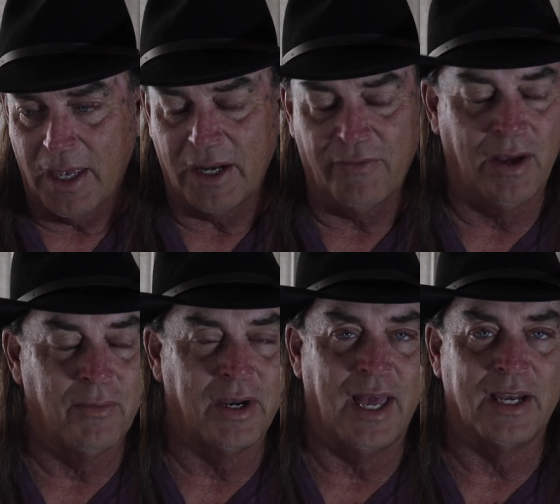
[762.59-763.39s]
And if I
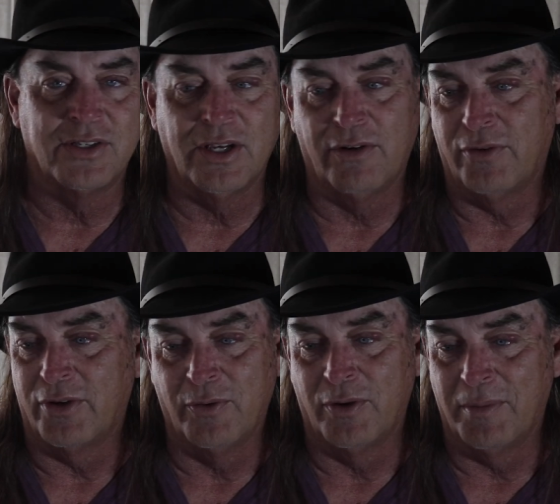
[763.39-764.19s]
would have had a cell
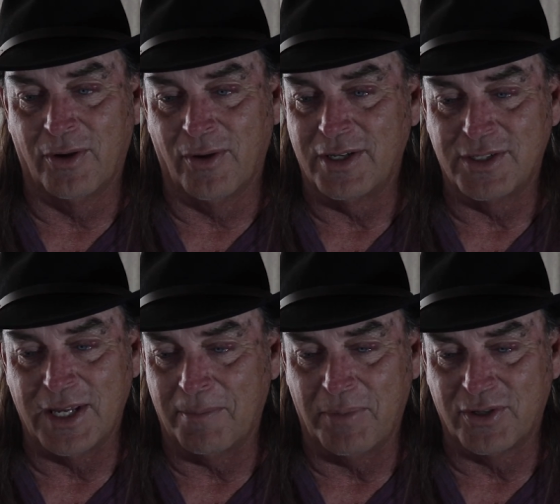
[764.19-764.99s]
phone, it would have been great to
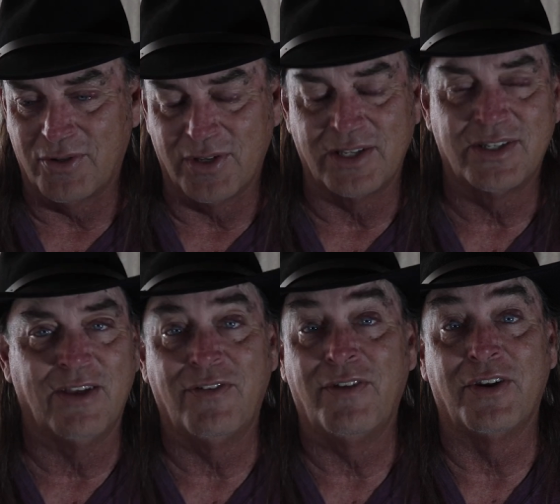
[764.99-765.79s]
take pictures. I see
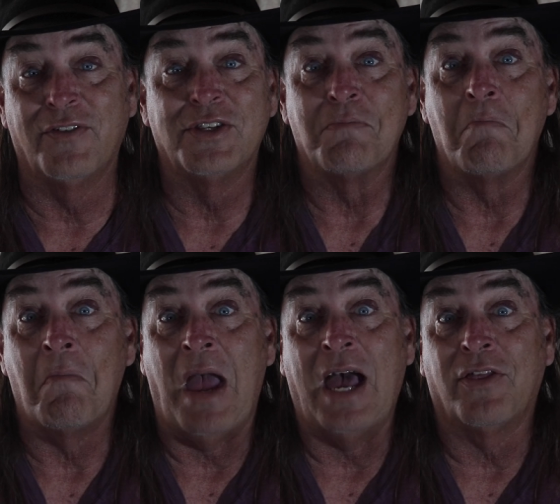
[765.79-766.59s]
if even if his
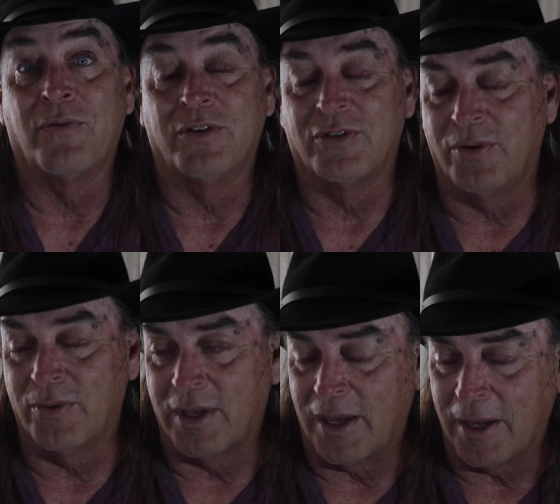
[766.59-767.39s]
math was
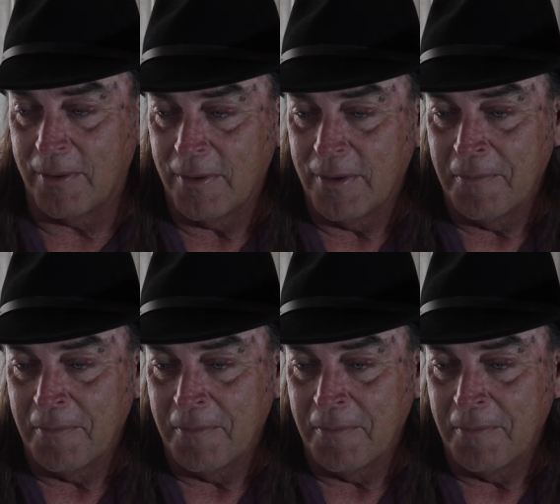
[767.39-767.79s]
okay.